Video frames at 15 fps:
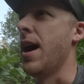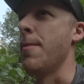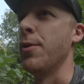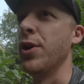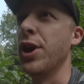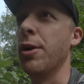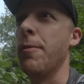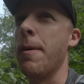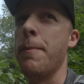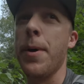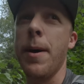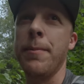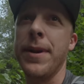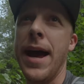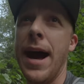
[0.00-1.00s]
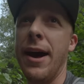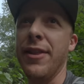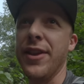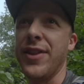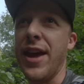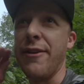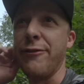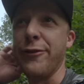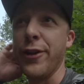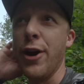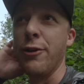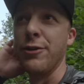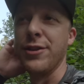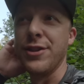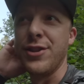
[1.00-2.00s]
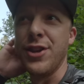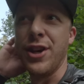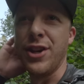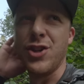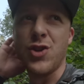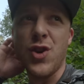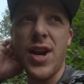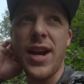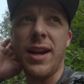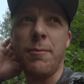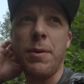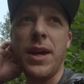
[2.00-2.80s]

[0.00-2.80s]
I'm a little bit bummed out that that floatant took a drink,